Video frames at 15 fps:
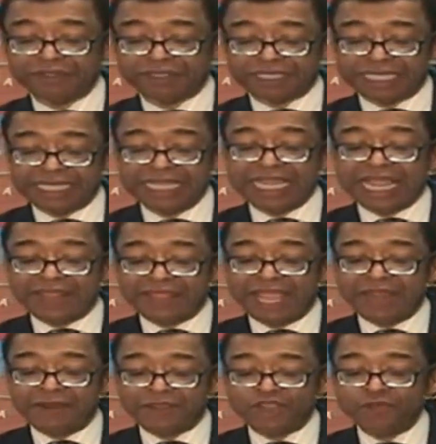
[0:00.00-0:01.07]
See,
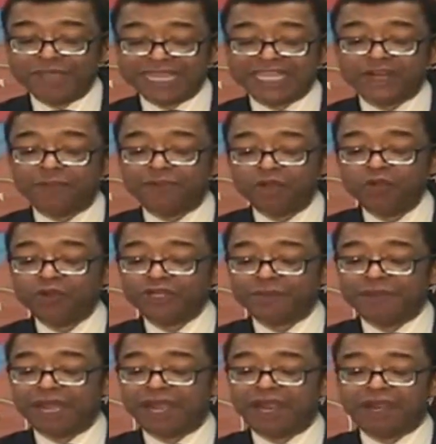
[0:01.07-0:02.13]
and you make it a blue one
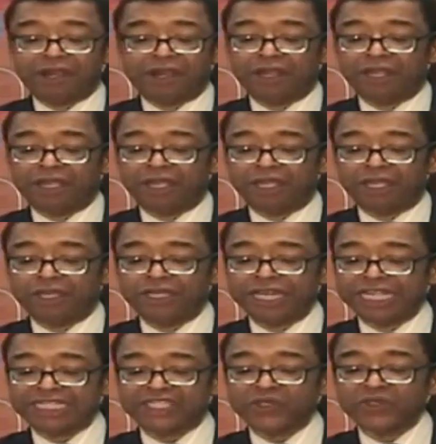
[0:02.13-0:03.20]
tomorrow, or
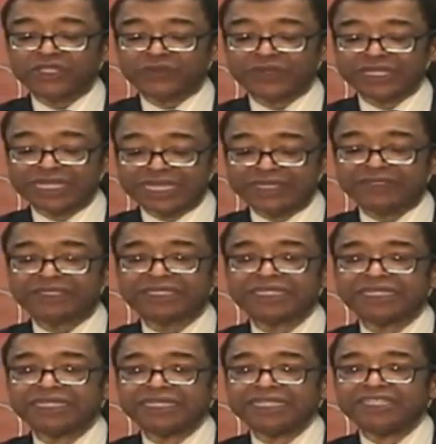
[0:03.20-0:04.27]
next 2 or 3 years.
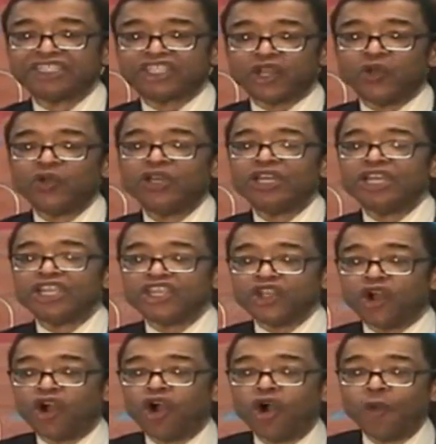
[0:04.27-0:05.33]
So
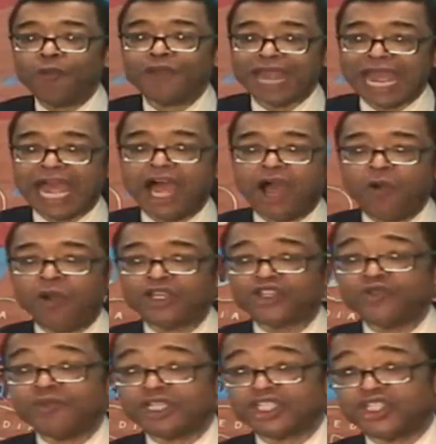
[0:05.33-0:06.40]
your hope now, what
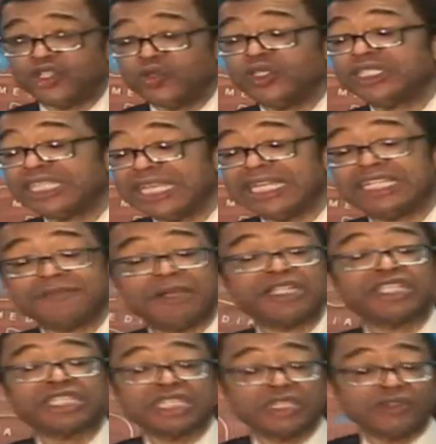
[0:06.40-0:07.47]
you must do is get as
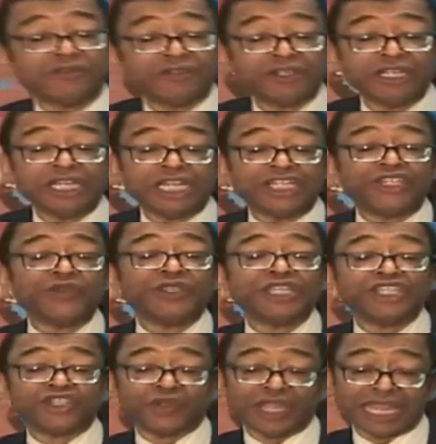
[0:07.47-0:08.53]
much silver as you can
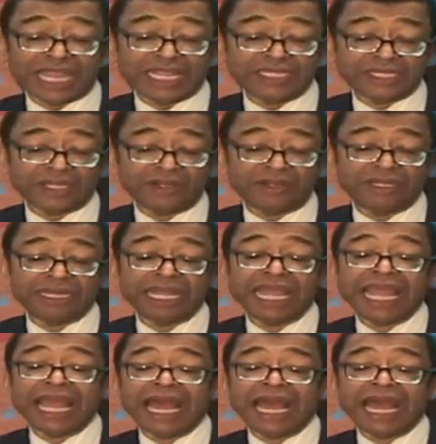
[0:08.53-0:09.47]
get your hands on